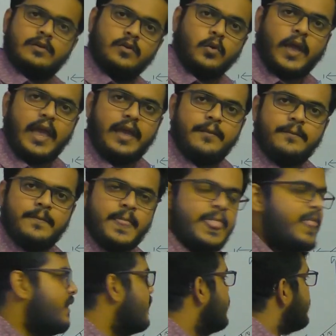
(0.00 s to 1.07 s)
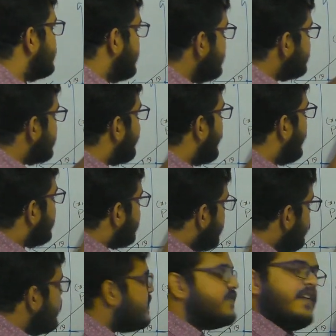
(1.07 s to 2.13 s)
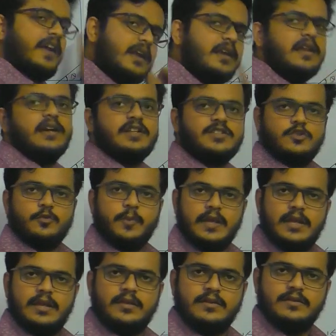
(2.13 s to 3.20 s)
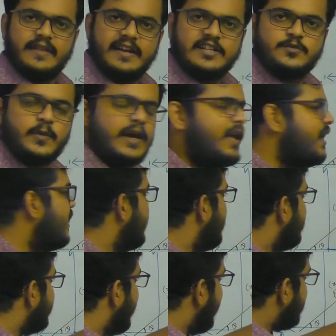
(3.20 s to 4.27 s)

Okay, since the point Q is very nearest to P, that's why the